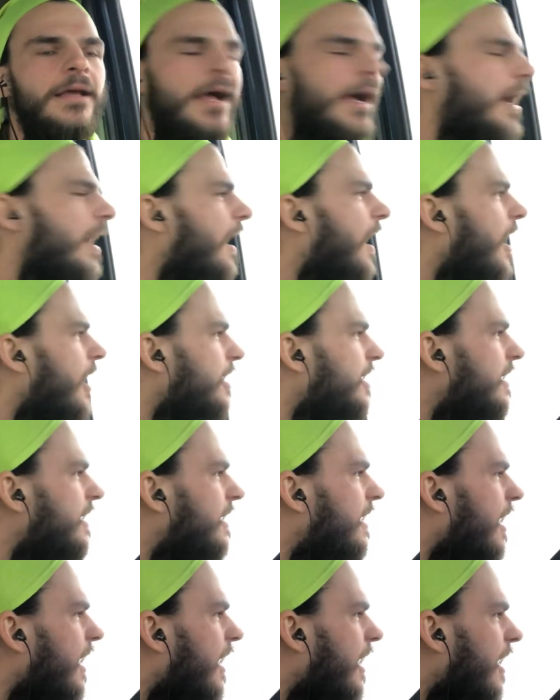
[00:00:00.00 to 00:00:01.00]
I
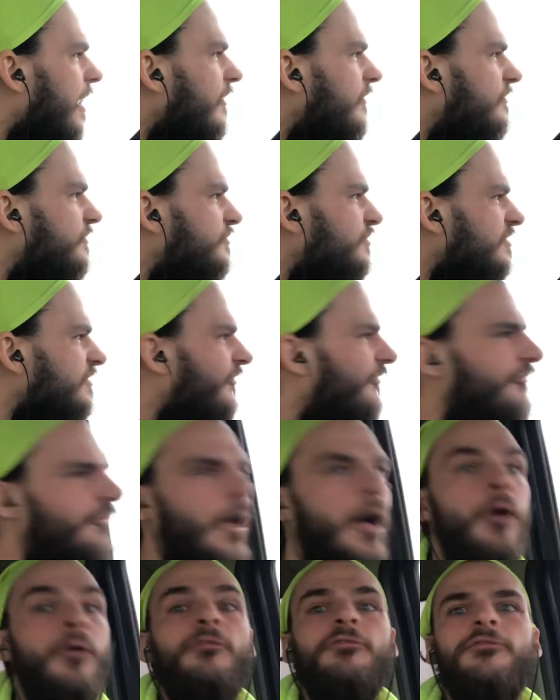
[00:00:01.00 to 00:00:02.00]
just
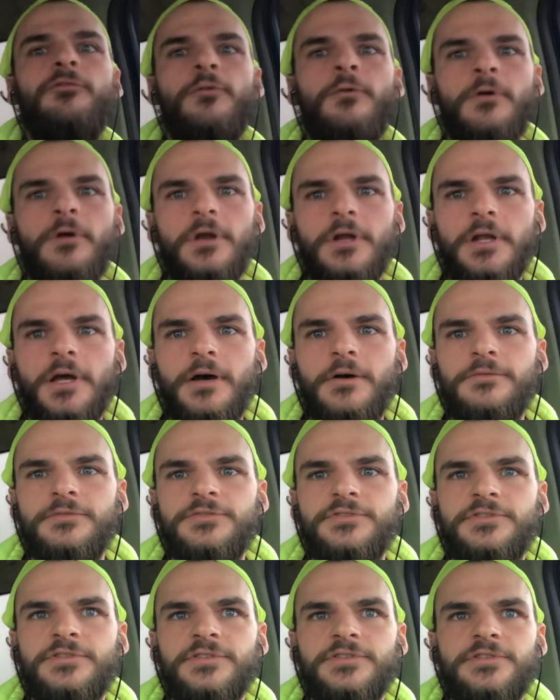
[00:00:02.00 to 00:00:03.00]
fell for it. I was
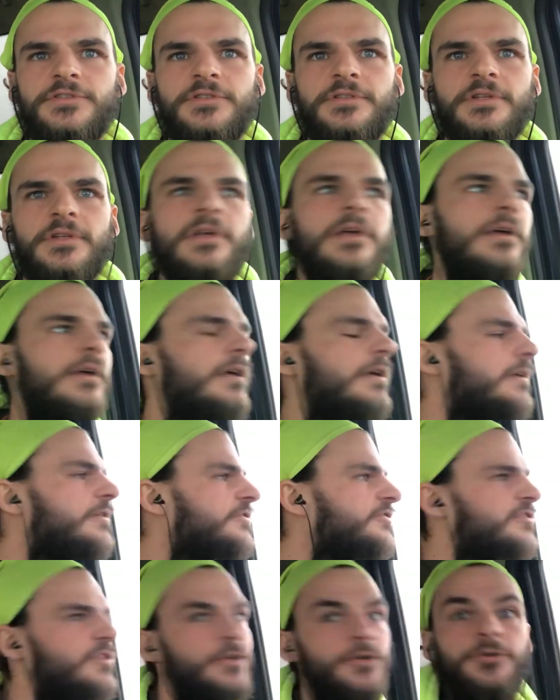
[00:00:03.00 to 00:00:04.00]
just
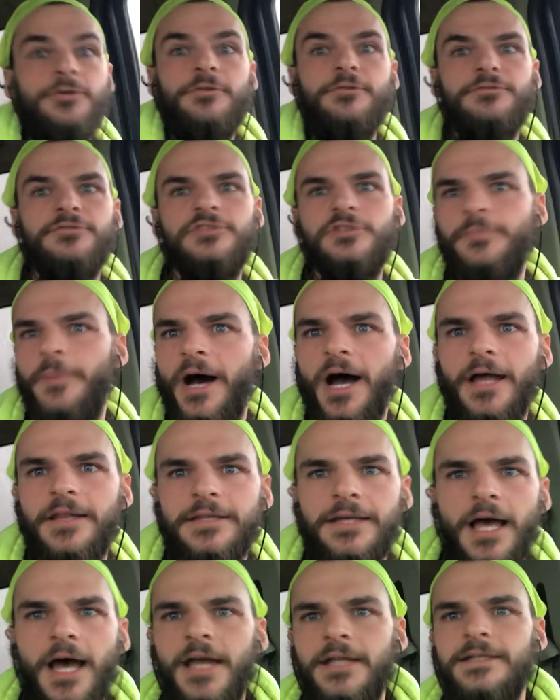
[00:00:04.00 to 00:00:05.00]
seduced by
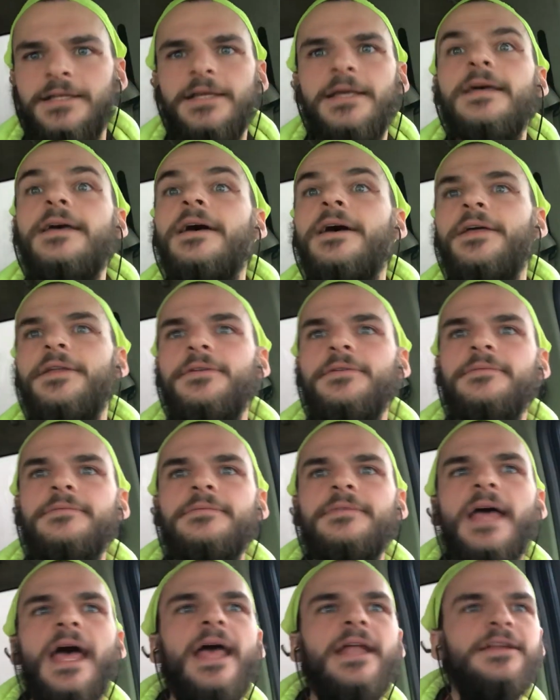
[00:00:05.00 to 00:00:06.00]
the idea
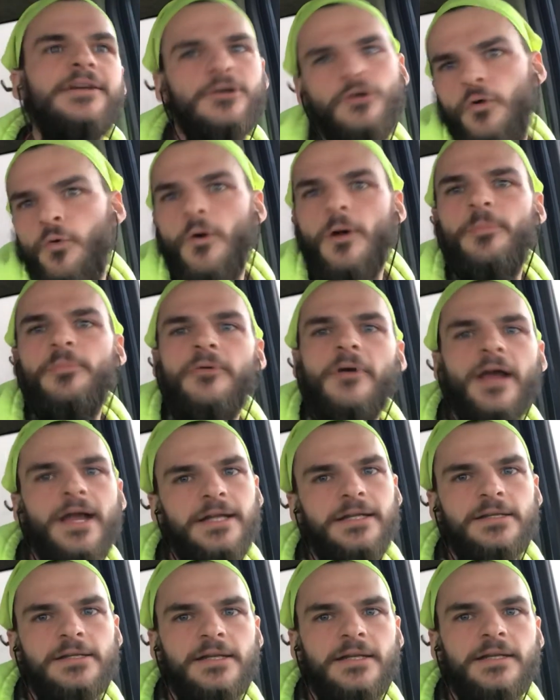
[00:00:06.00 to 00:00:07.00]
and
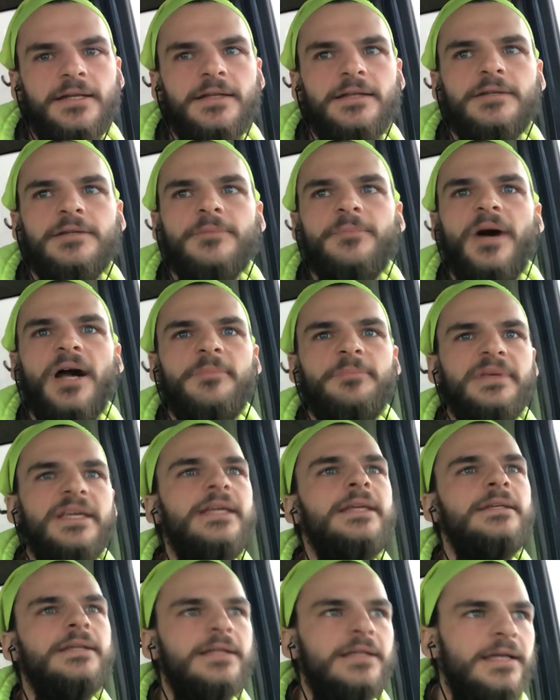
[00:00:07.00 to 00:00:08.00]
incorporated it into my
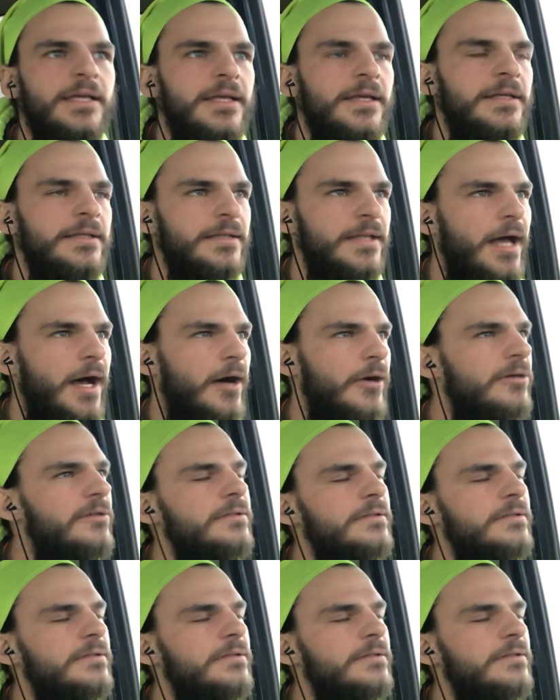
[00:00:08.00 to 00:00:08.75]
being. No.